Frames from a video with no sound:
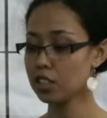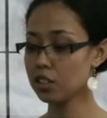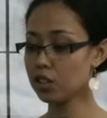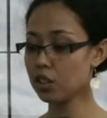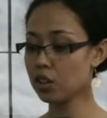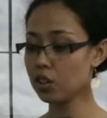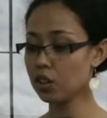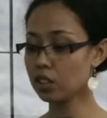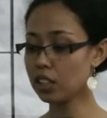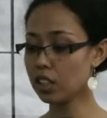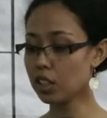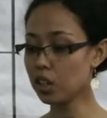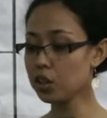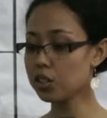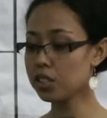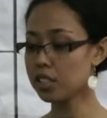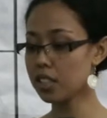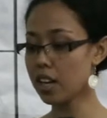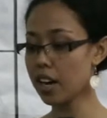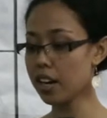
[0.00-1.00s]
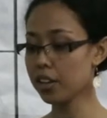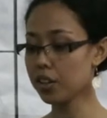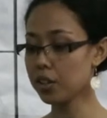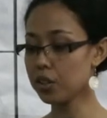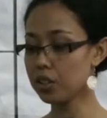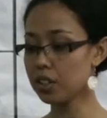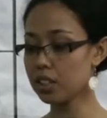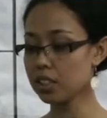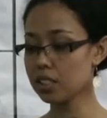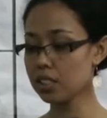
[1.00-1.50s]
So the low
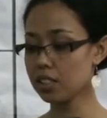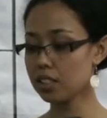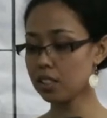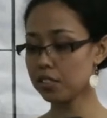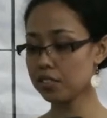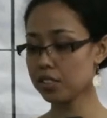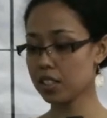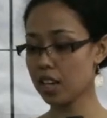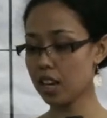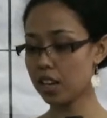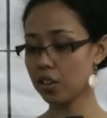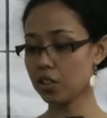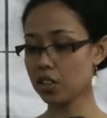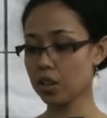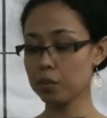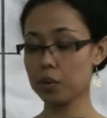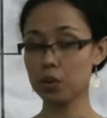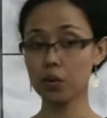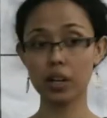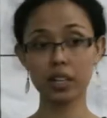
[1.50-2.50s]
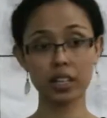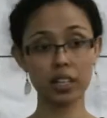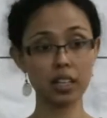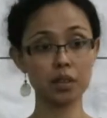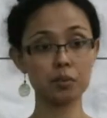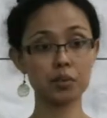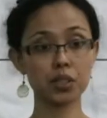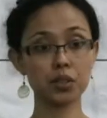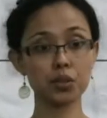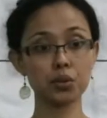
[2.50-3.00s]
scenario consists of scenario number 1 and
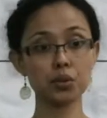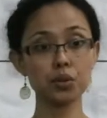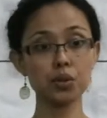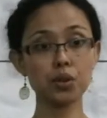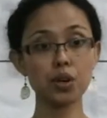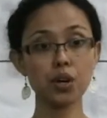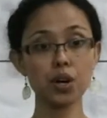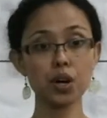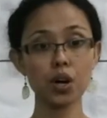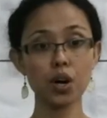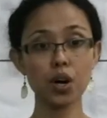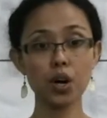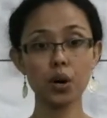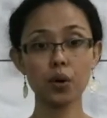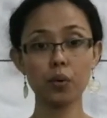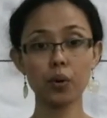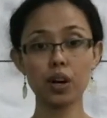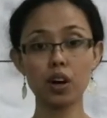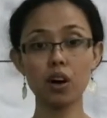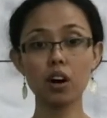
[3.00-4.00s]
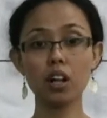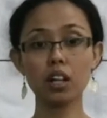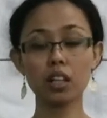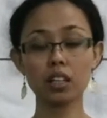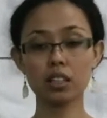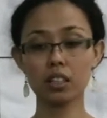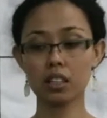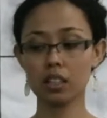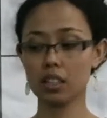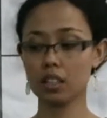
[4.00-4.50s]
number 2, where
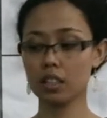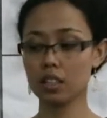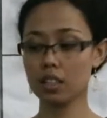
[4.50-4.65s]
all